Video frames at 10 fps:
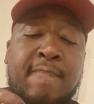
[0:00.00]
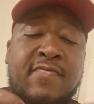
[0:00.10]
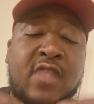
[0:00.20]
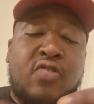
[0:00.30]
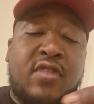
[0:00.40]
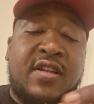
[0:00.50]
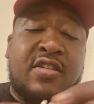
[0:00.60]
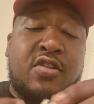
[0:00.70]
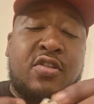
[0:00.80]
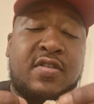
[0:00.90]
I'm trying to eat as
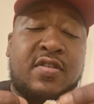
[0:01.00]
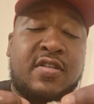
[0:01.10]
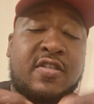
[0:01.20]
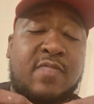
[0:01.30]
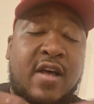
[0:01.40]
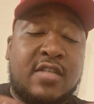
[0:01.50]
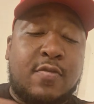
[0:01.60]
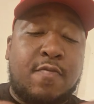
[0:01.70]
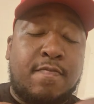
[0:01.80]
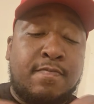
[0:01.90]
little as this as
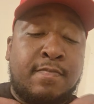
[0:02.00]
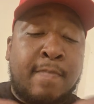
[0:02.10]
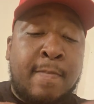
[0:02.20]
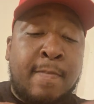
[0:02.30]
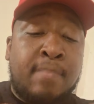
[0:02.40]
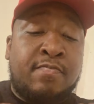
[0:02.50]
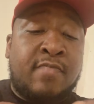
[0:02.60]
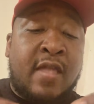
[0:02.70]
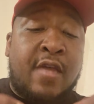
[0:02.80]
possible and